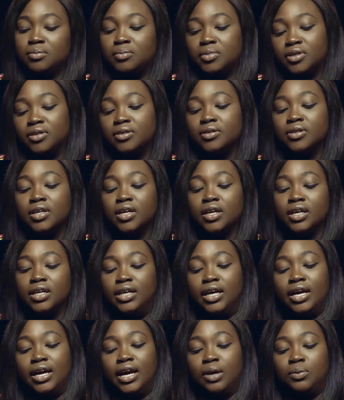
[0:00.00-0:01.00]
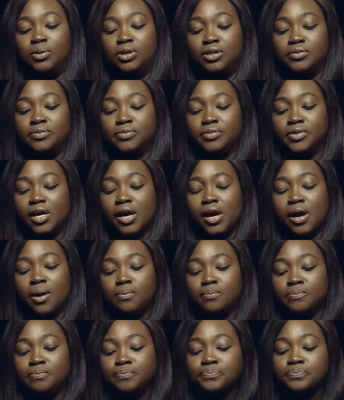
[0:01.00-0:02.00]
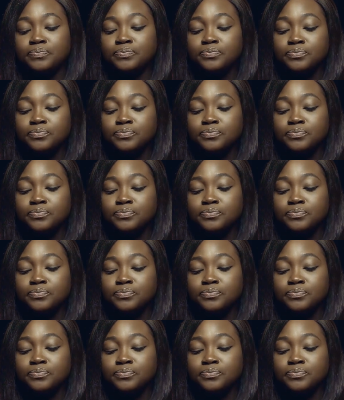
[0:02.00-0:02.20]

But yeah, I will. Um,